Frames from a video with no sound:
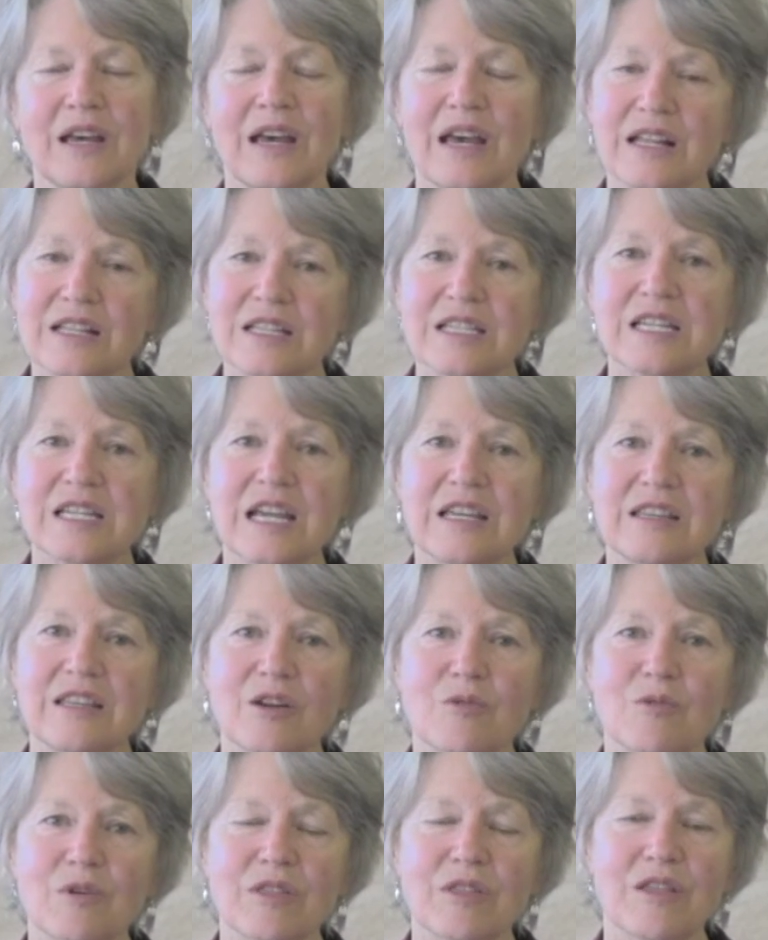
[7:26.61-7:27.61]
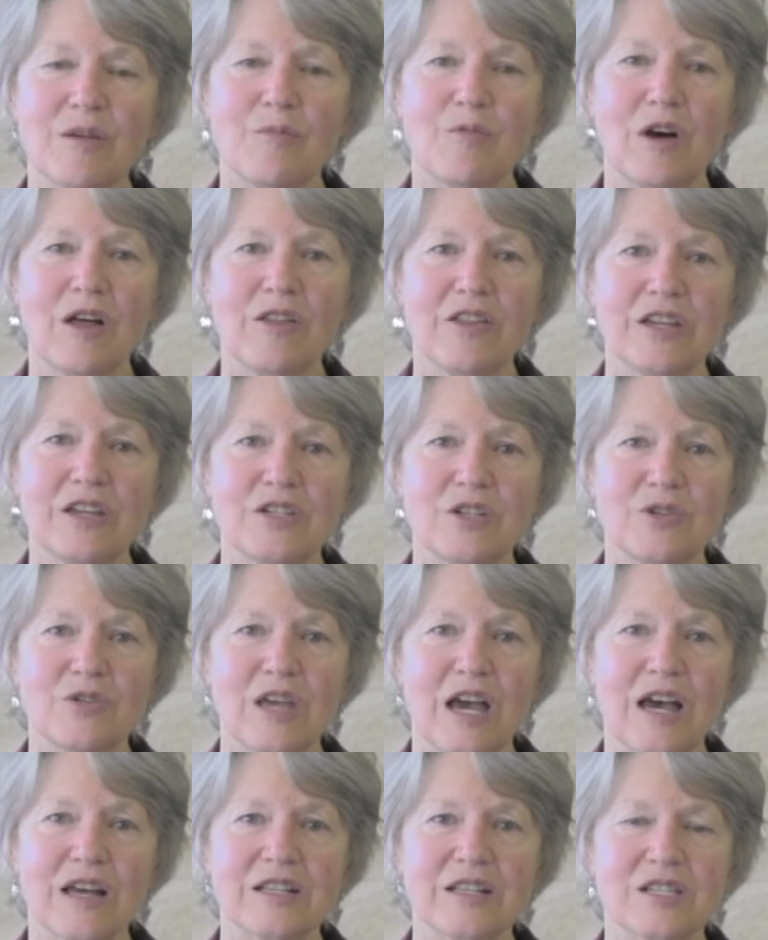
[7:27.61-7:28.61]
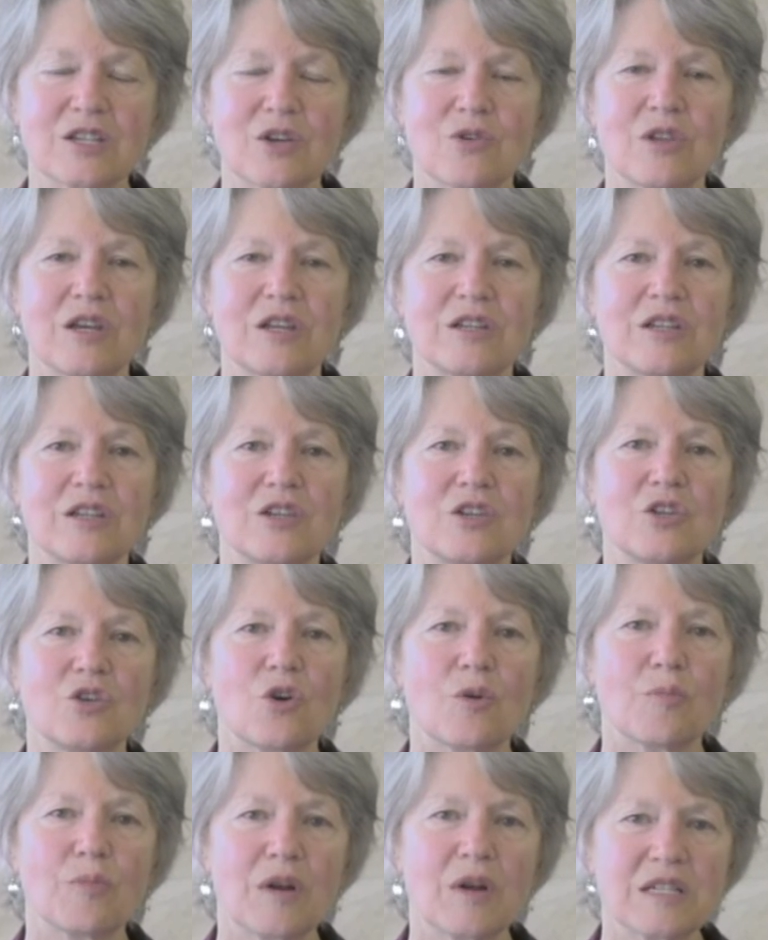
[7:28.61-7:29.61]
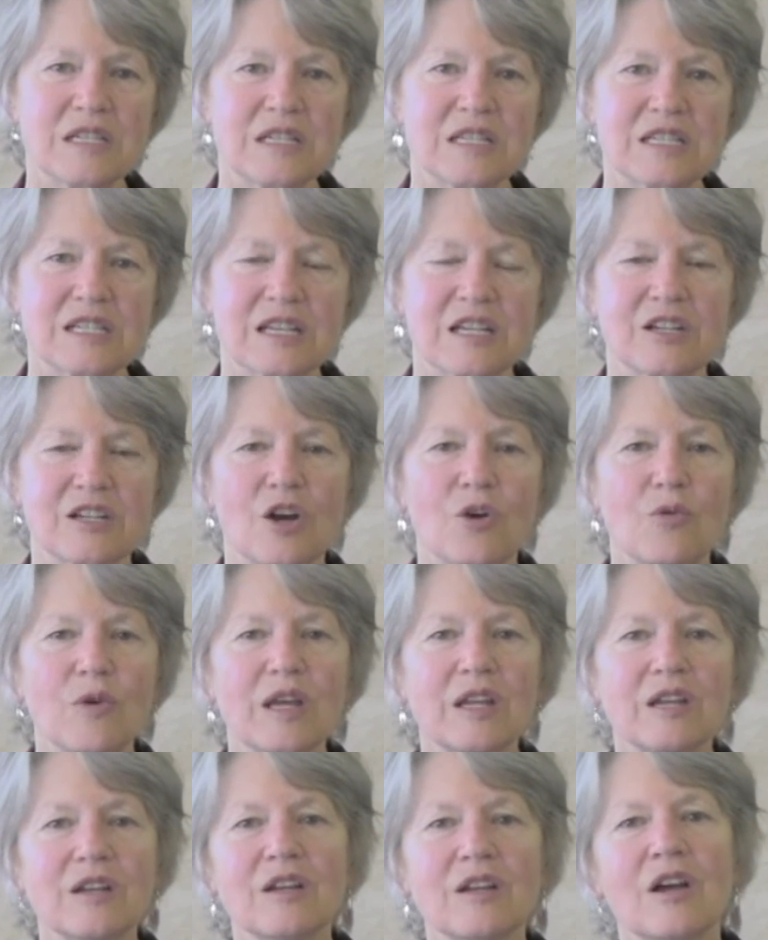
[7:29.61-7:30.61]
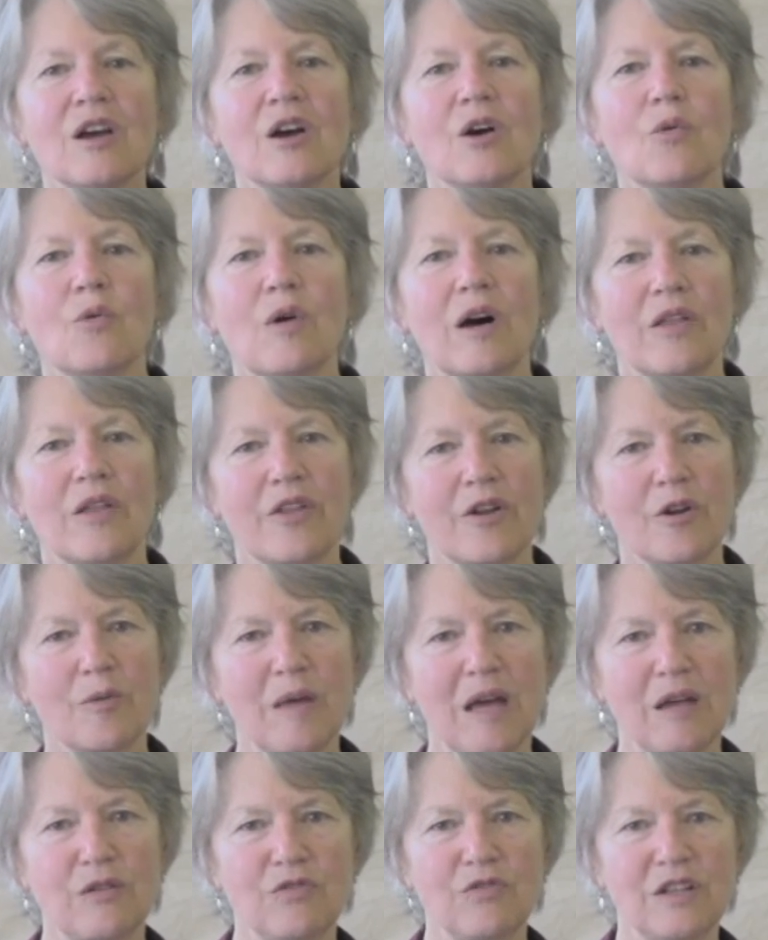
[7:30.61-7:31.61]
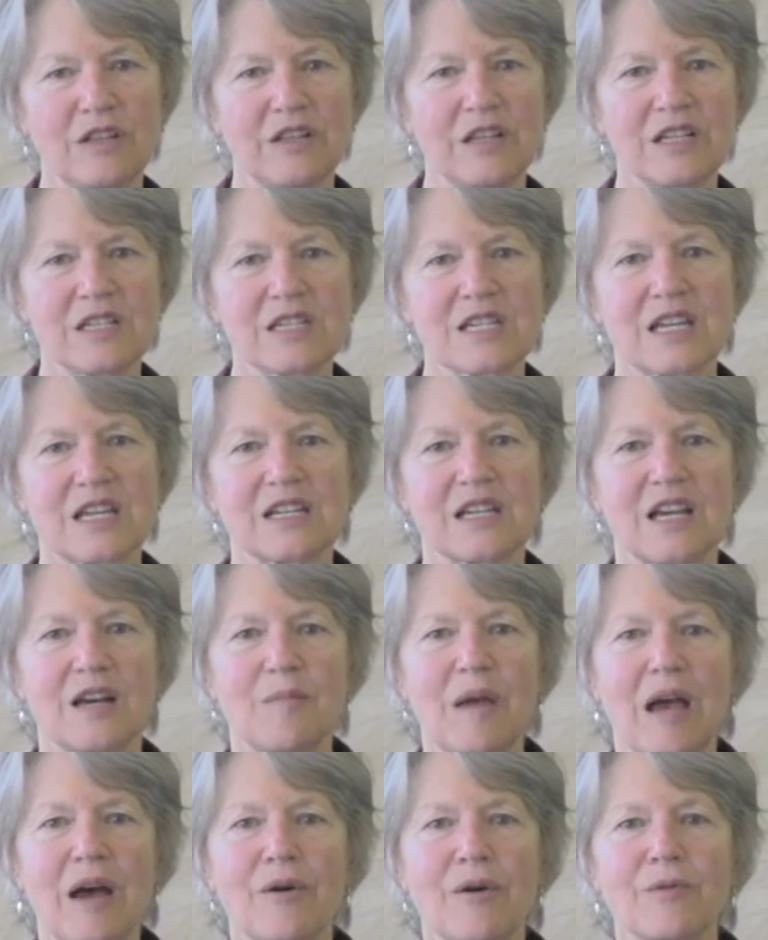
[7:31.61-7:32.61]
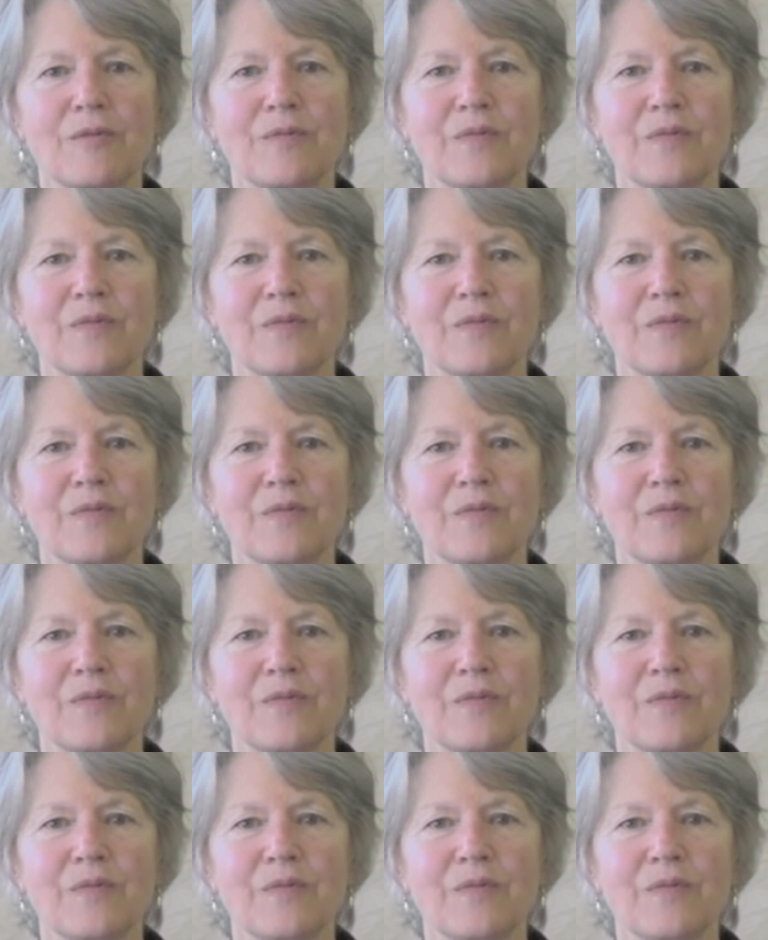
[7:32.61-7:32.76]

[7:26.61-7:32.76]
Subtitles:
and staying there with them while they do that so that your presence can go in while their bad feelings can come out.